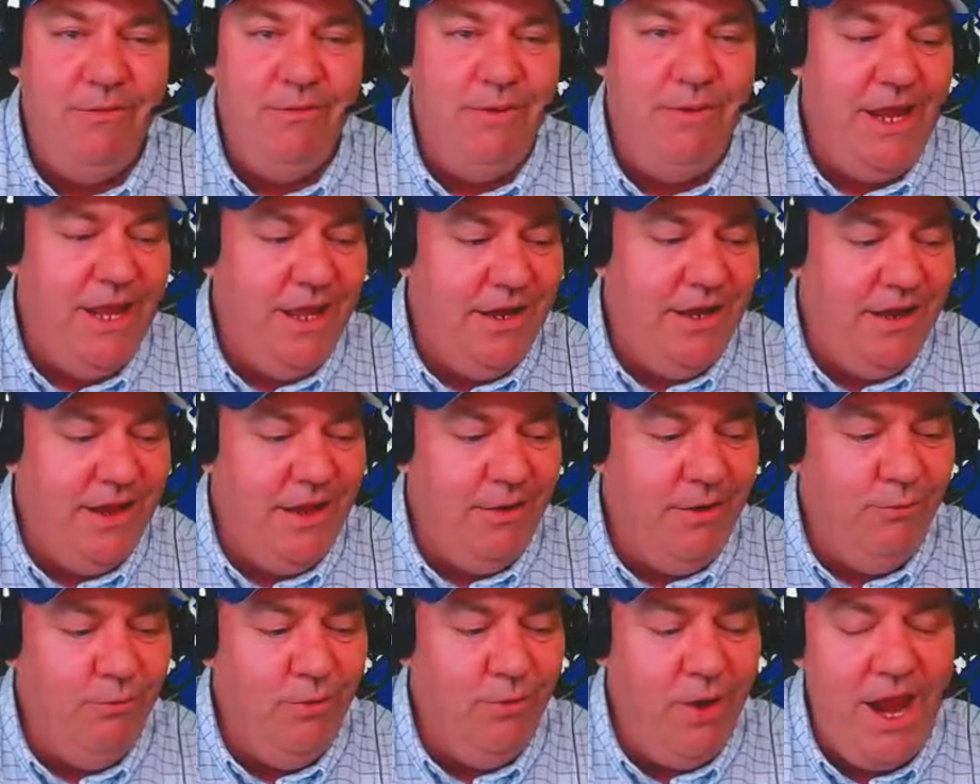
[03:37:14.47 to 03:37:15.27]
We had
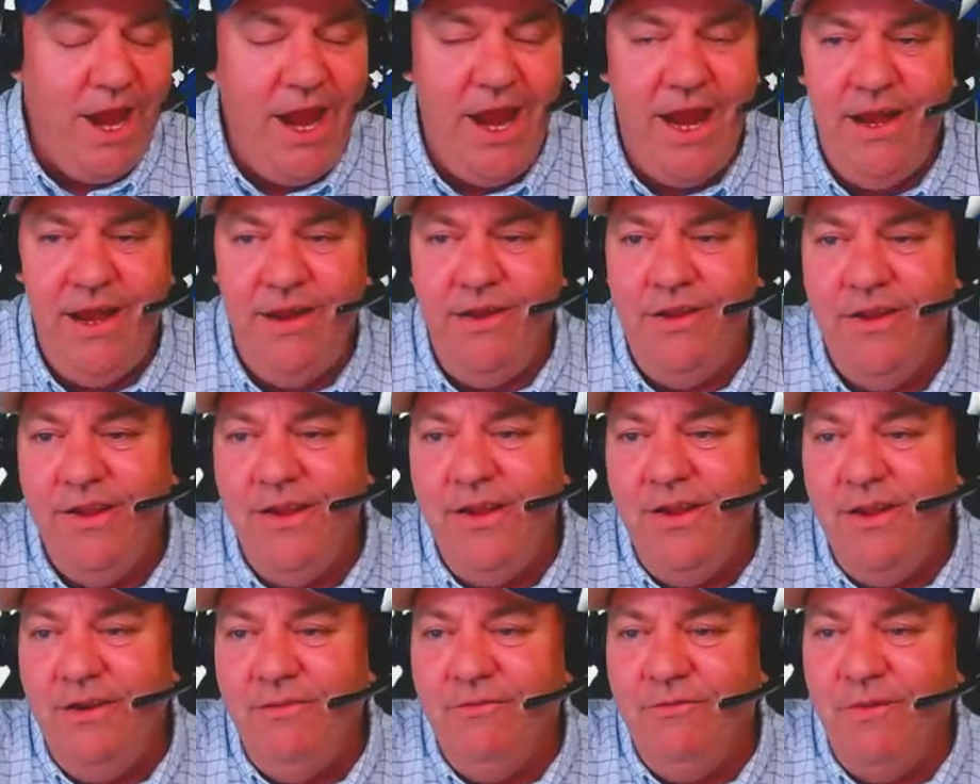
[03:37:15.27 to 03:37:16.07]
the raid
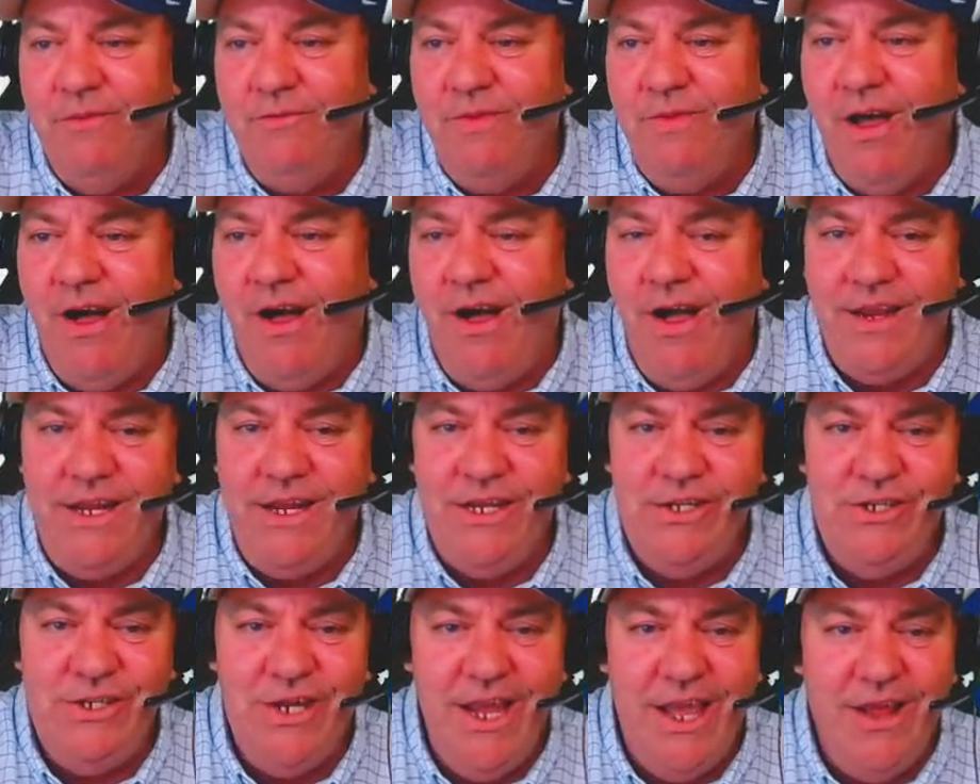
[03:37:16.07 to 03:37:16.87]
from the
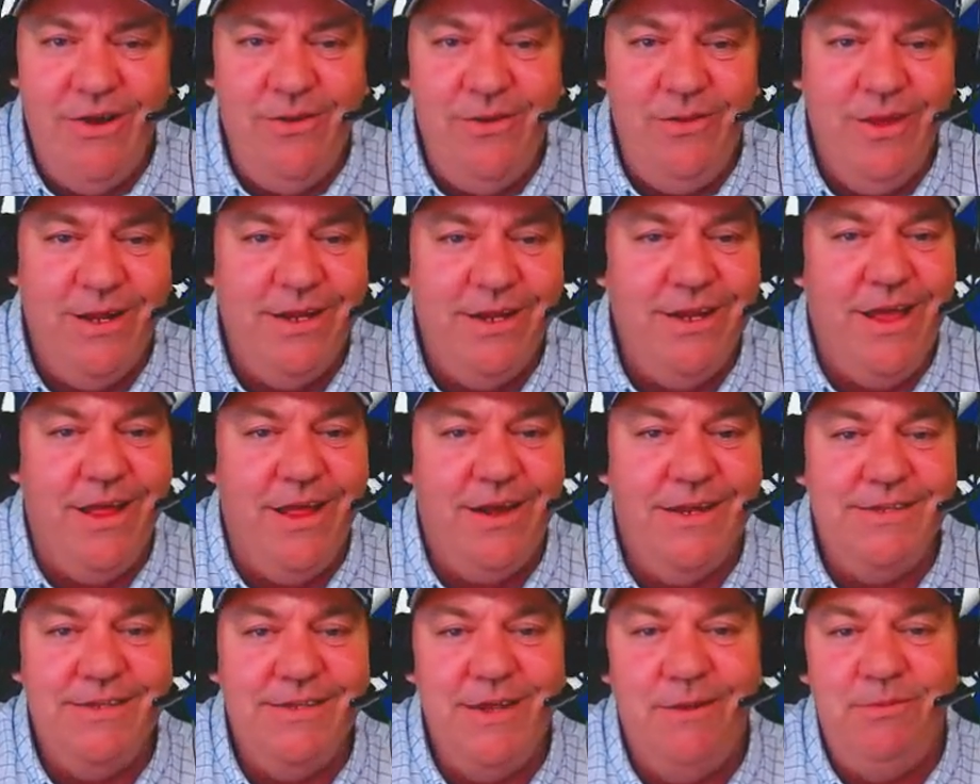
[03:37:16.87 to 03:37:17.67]
Hockey Channel that got
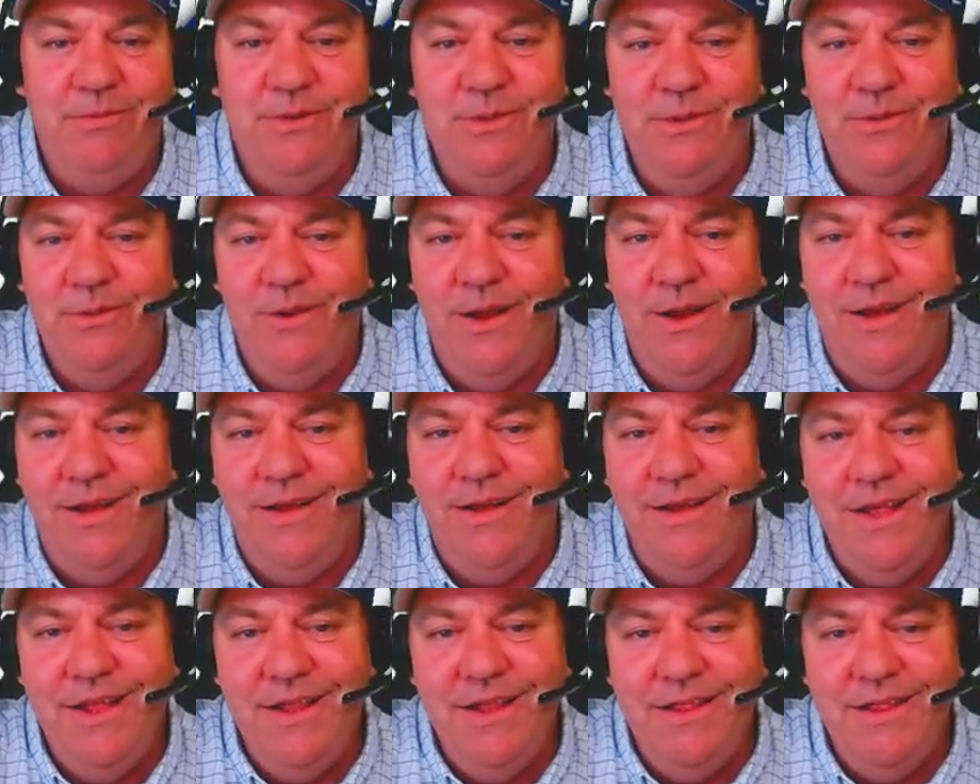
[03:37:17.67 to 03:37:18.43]
us up to